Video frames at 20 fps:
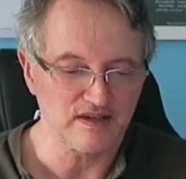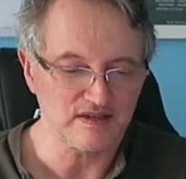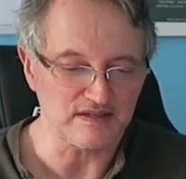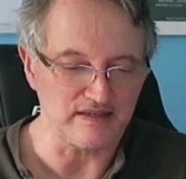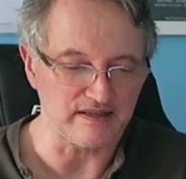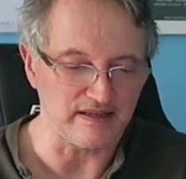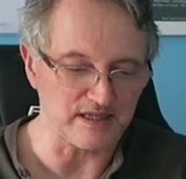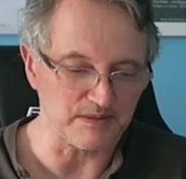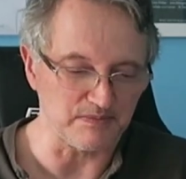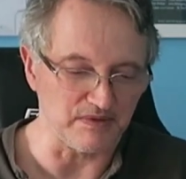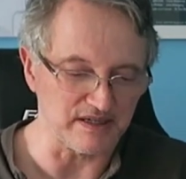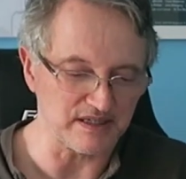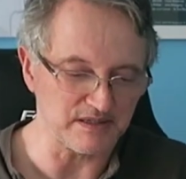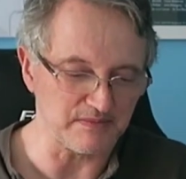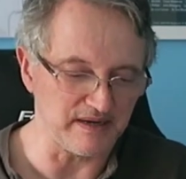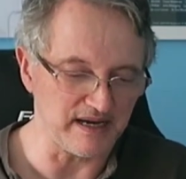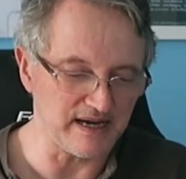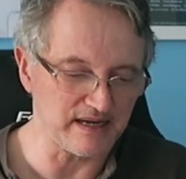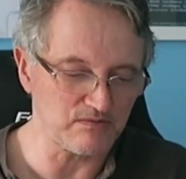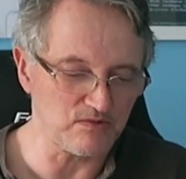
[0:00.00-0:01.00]
So that's my
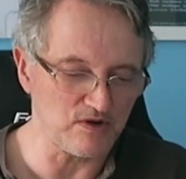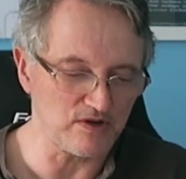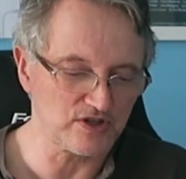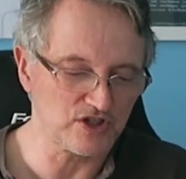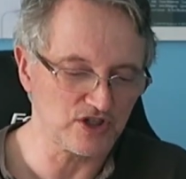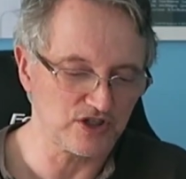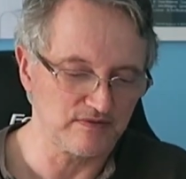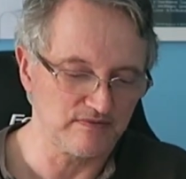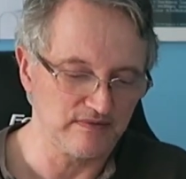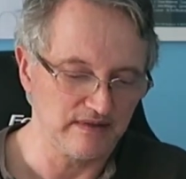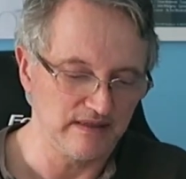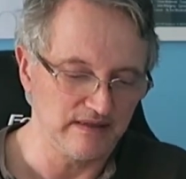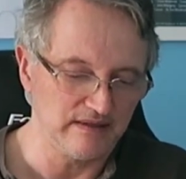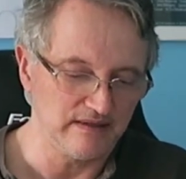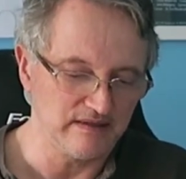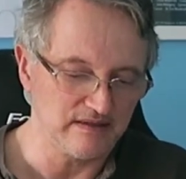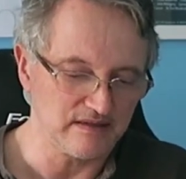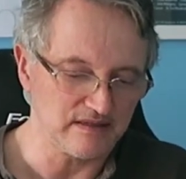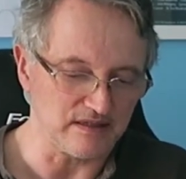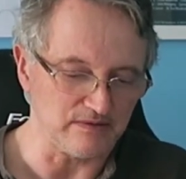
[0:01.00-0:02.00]
smartwatch.
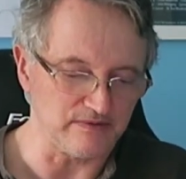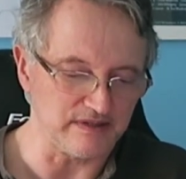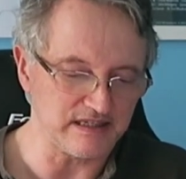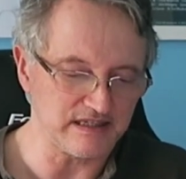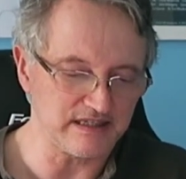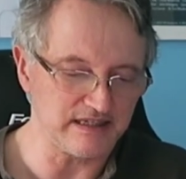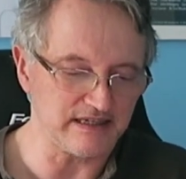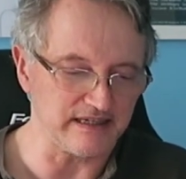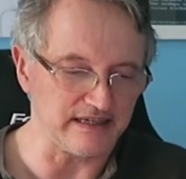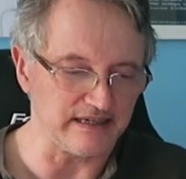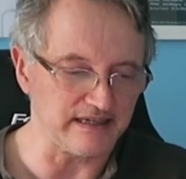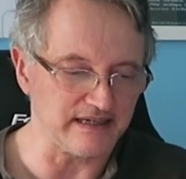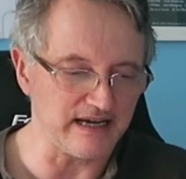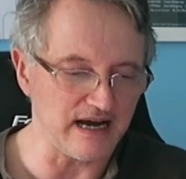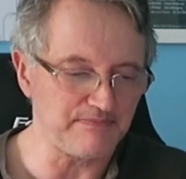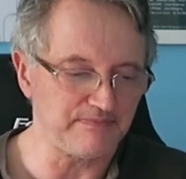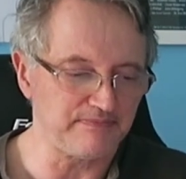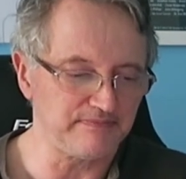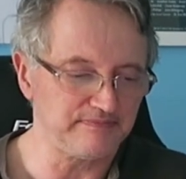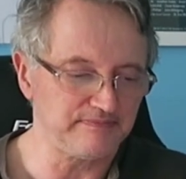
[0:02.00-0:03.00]
So we're setting it
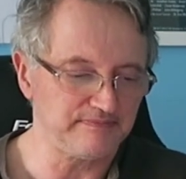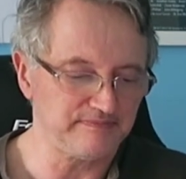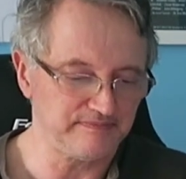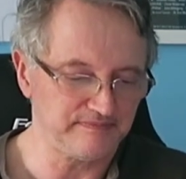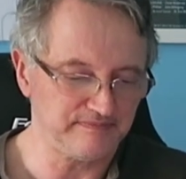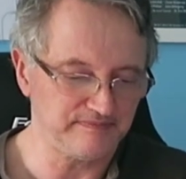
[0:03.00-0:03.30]
up.